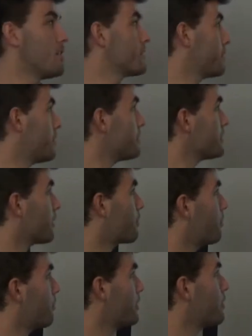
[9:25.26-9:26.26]
So using a
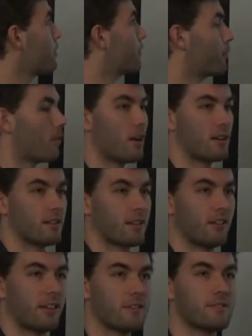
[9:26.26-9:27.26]
Pareto front
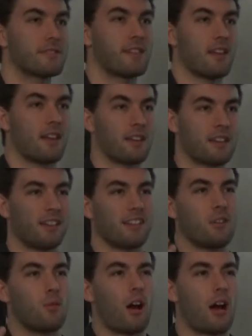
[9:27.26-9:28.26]
can let
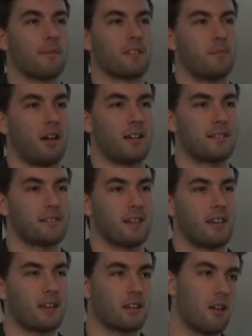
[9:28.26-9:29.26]
you optimize
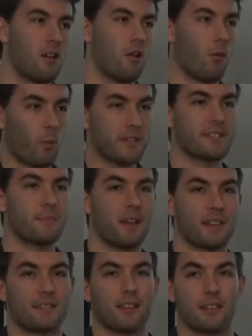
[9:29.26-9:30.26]
saying, what's the
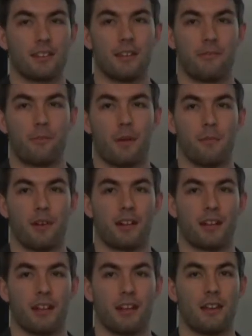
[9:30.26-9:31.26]
best I can get for my
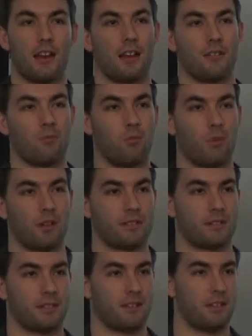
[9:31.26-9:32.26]
money and not
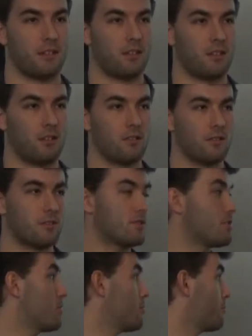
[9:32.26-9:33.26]
want
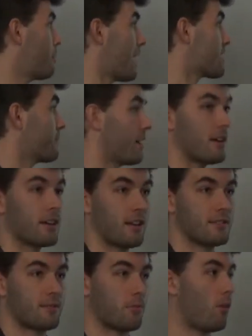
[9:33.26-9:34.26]
to bash my head
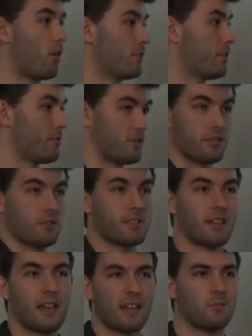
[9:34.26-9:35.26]
against the wall just
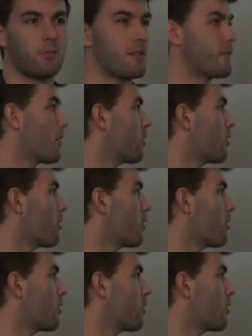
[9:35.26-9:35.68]
using hand-waving